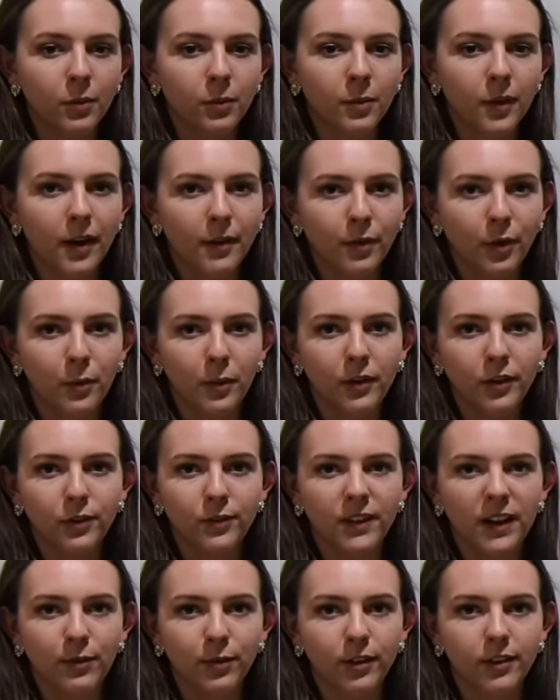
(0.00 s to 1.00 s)
what everyone's
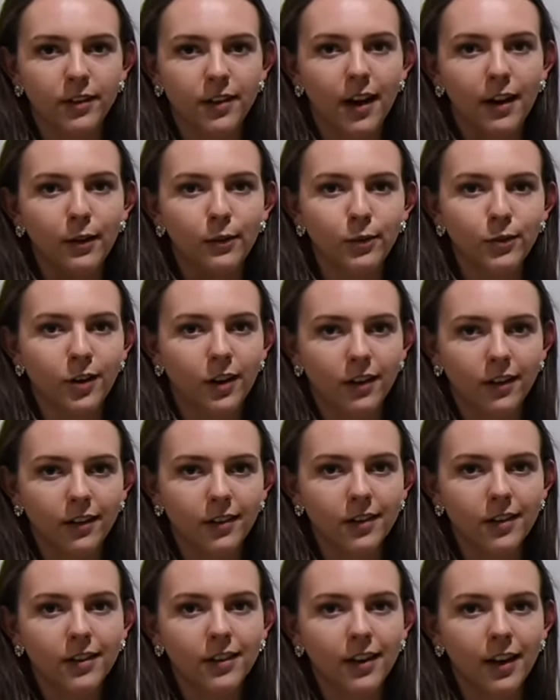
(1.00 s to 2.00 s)
favorite kind of start
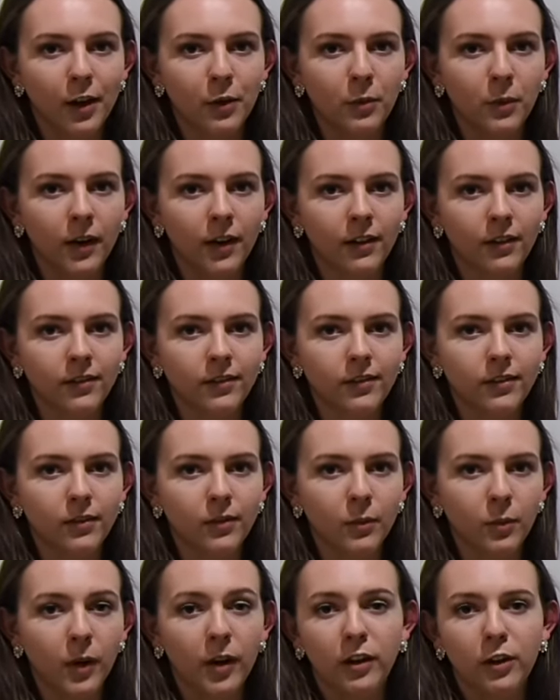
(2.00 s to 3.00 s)
is and where
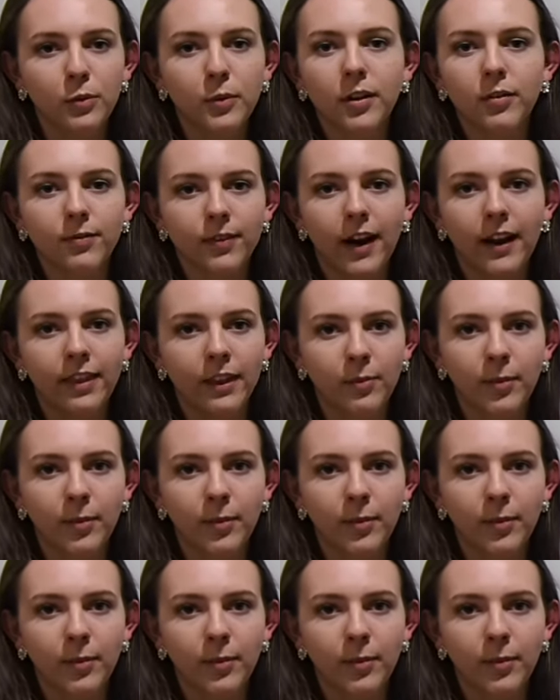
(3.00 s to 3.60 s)
you can find